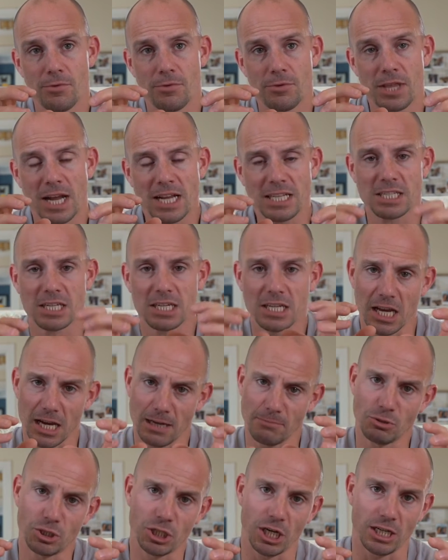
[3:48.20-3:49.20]
that's a
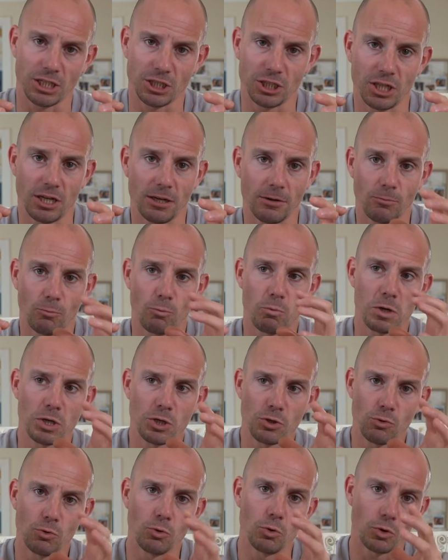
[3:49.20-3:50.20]
game changer when
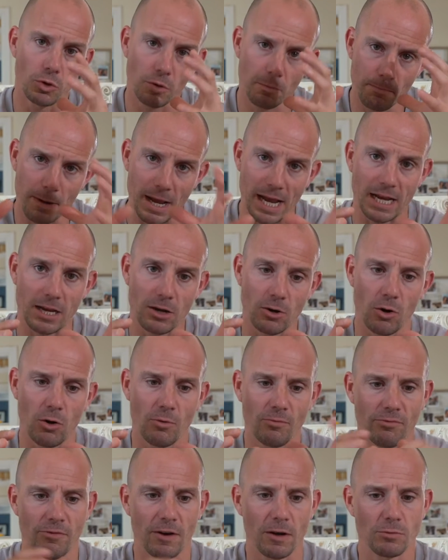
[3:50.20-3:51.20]
you look back
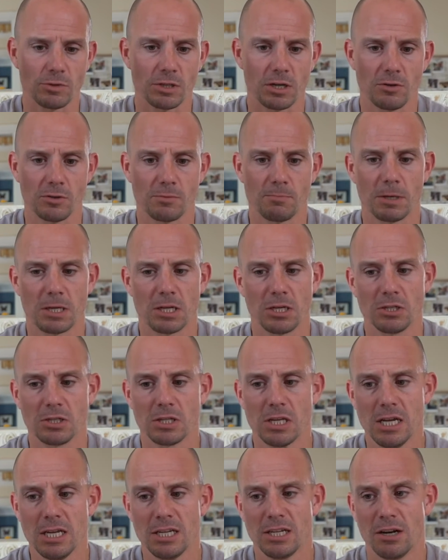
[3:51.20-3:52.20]
on photos,
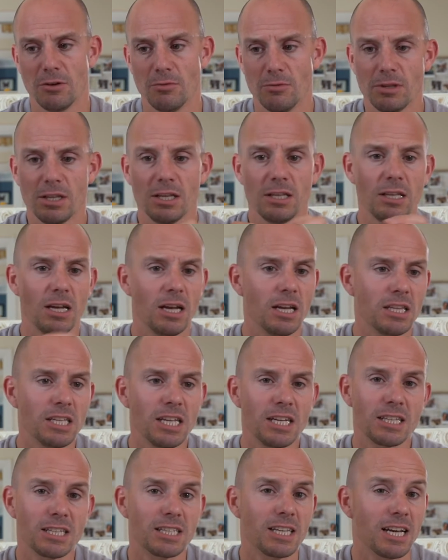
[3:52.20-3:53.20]
because at the
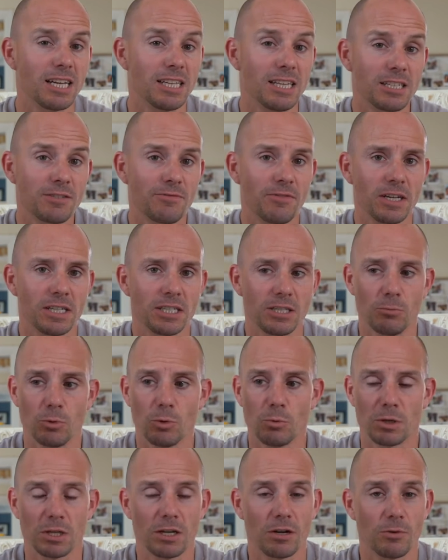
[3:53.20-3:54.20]
end of the day, let's face it, we
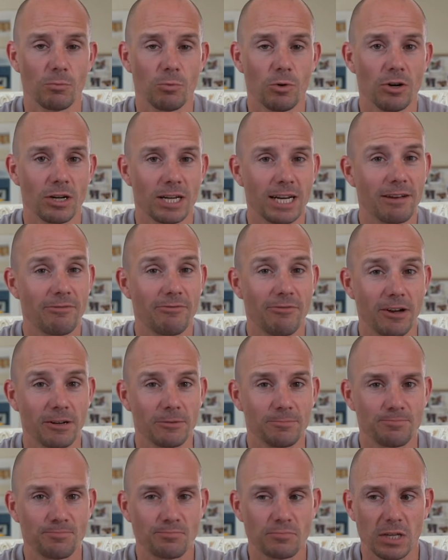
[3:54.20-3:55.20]
want to go to work and have fun.
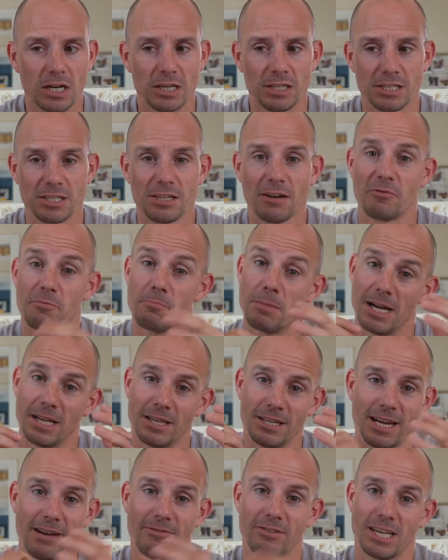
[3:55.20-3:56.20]
And there's nothing better
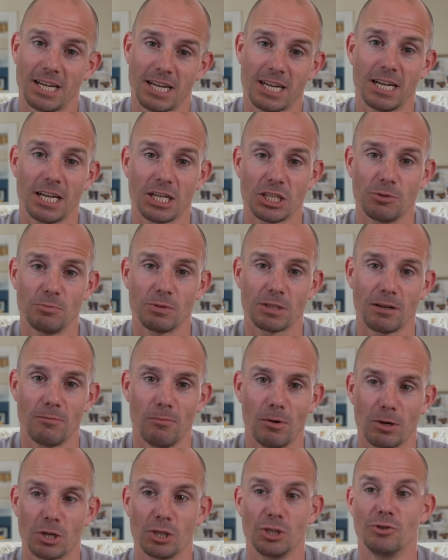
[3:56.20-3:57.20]
than having that connection with
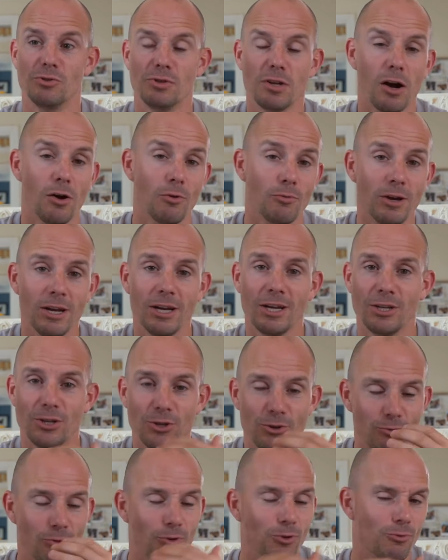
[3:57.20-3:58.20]
someone, because
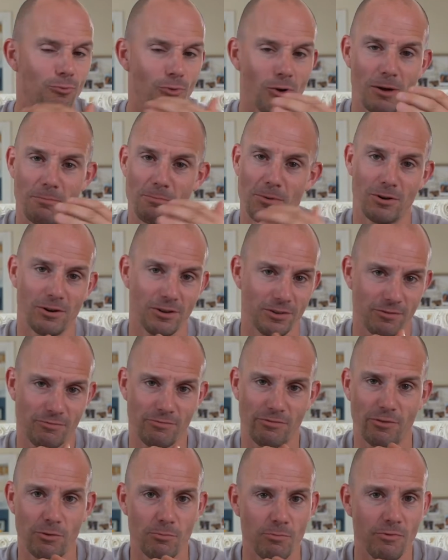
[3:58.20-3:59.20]
you're on the right path
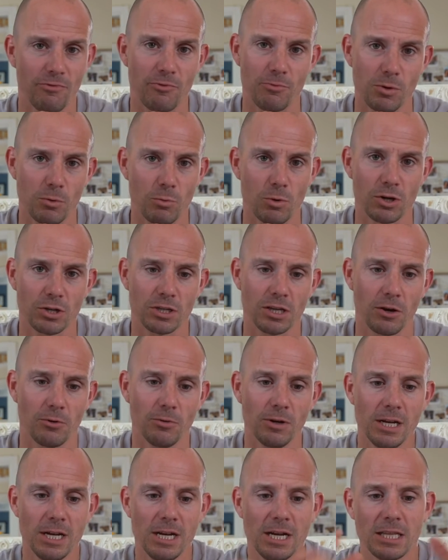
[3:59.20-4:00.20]
from the word go.
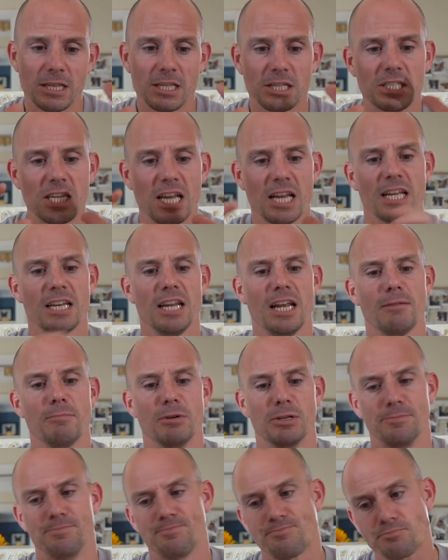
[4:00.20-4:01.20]
The second
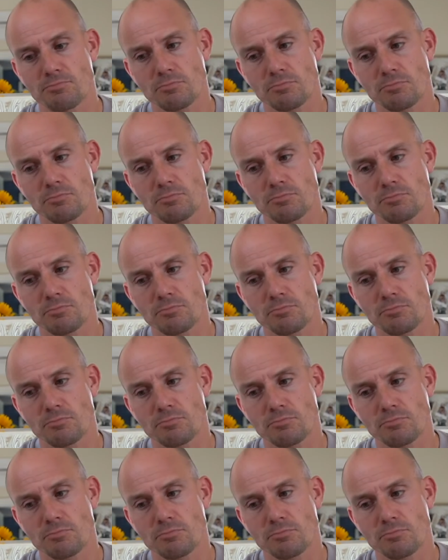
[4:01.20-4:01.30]
element